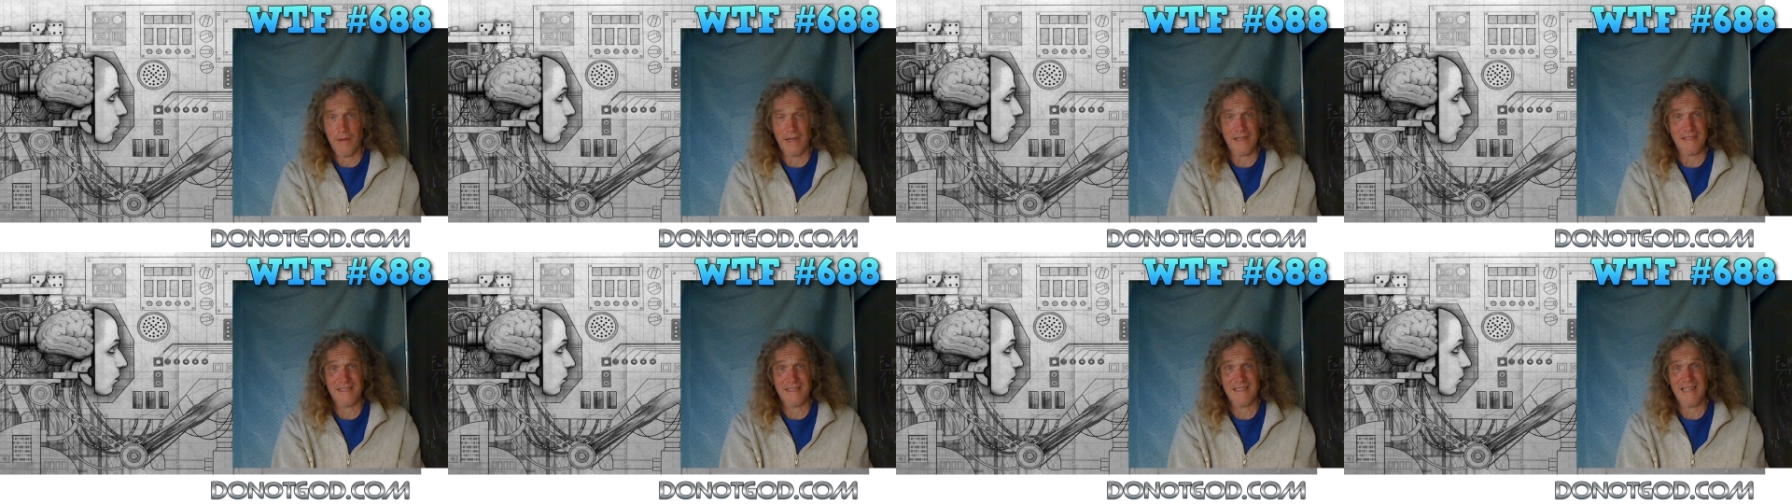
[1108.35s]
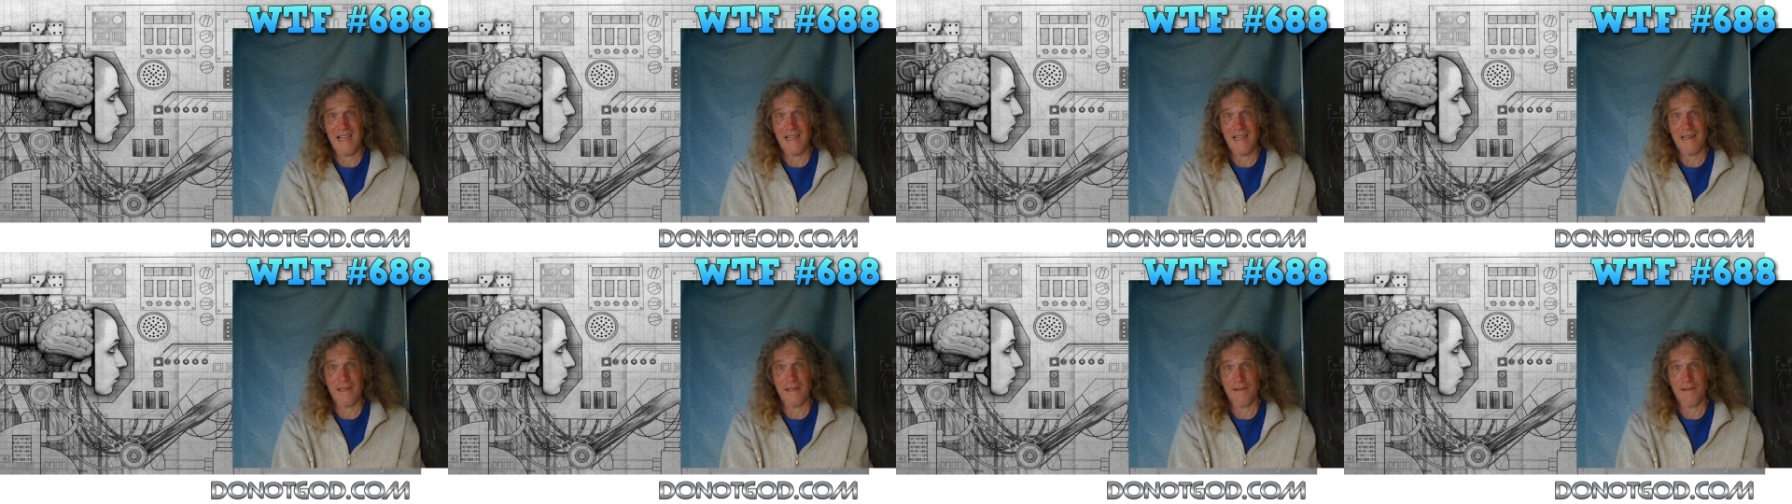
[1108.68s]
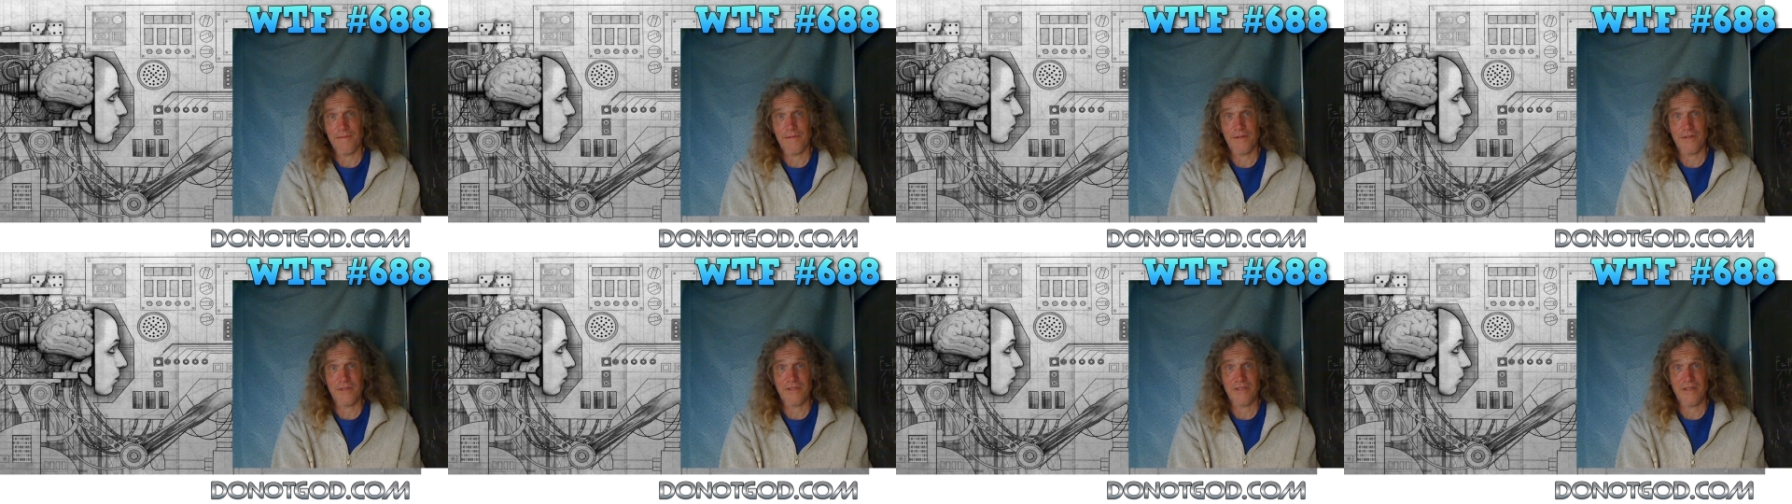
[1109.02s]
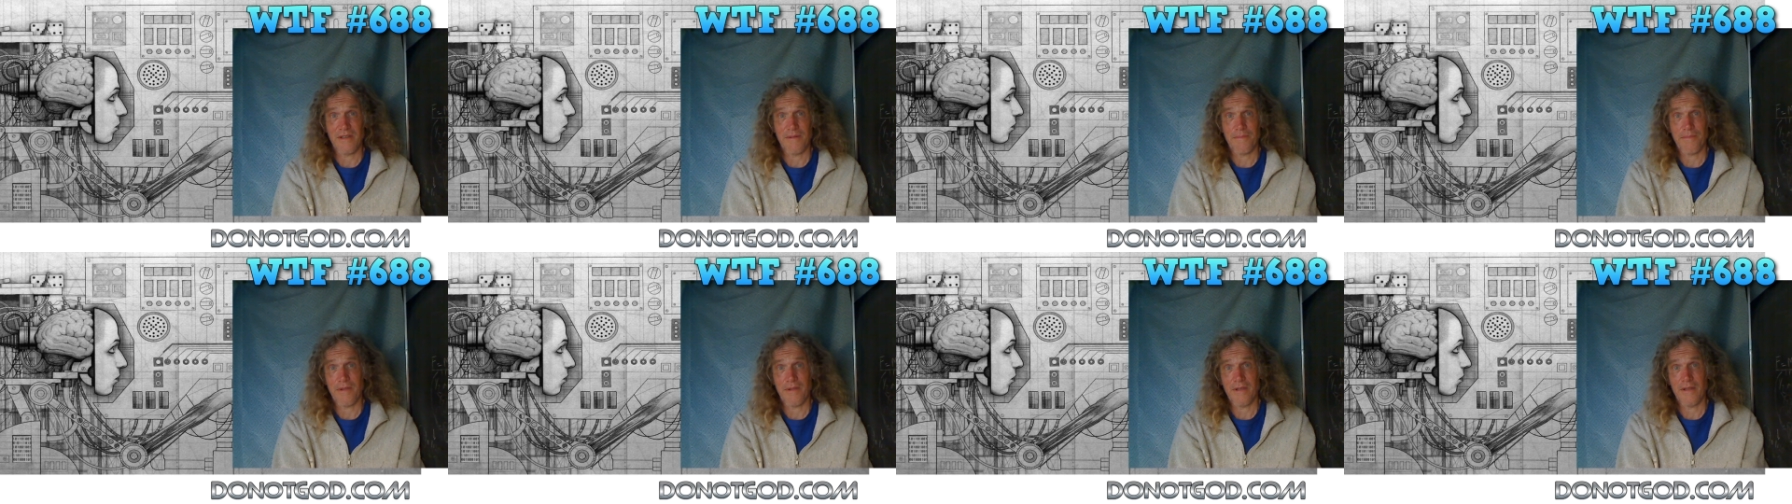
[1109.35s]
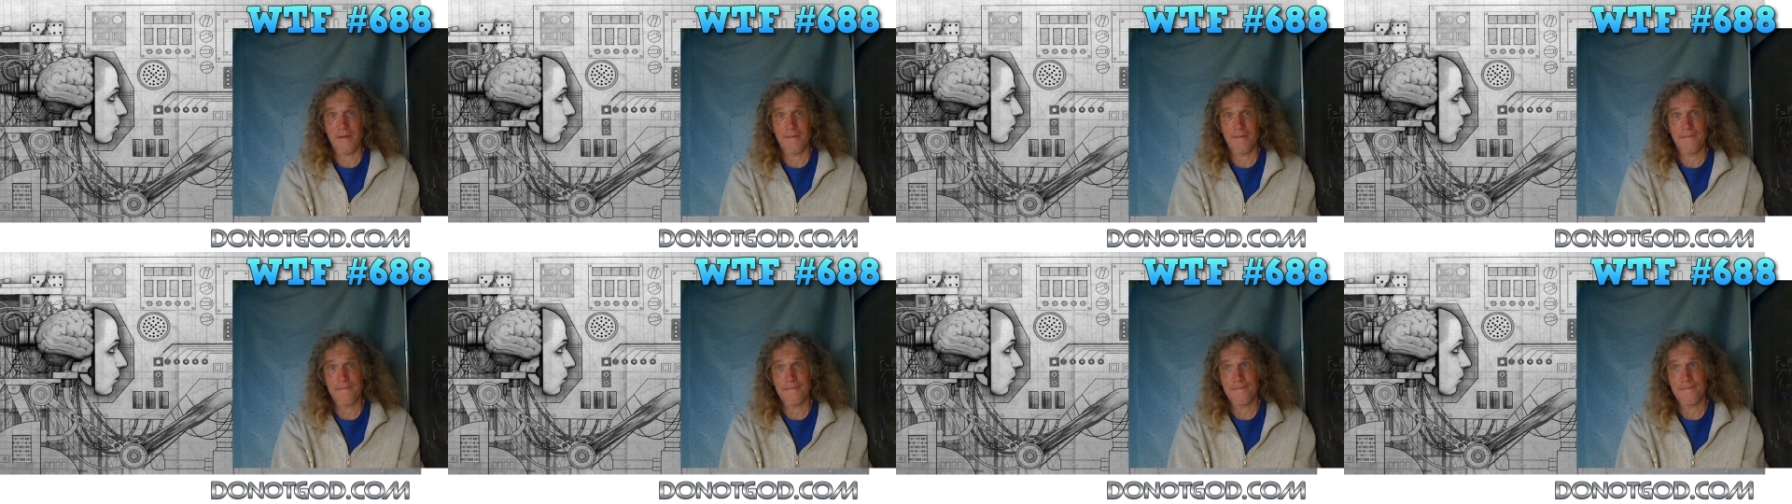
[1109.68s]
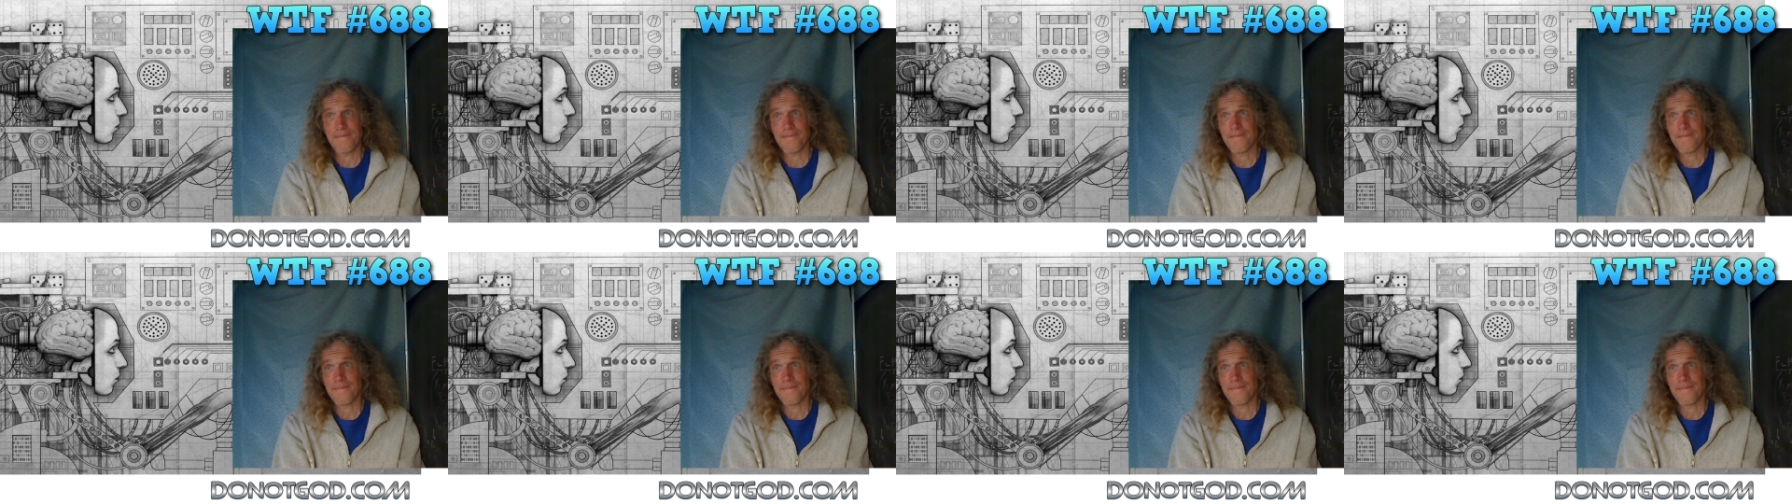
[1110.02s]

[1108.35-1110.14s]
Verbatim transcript: by standing for something.